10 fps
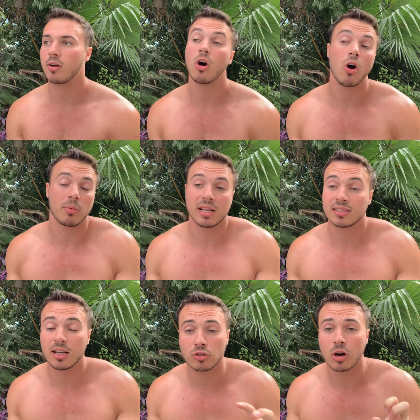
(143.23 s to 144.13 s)
Oh, but that's
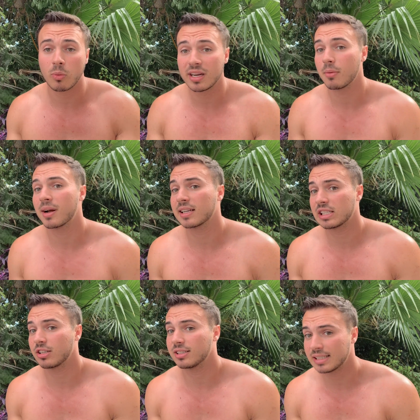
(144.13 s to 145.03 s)
not Darwinian, because
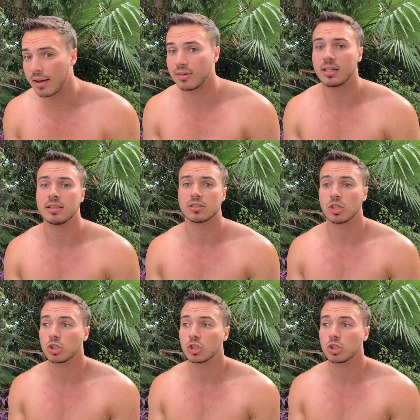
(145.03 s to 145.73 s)
in their 70s,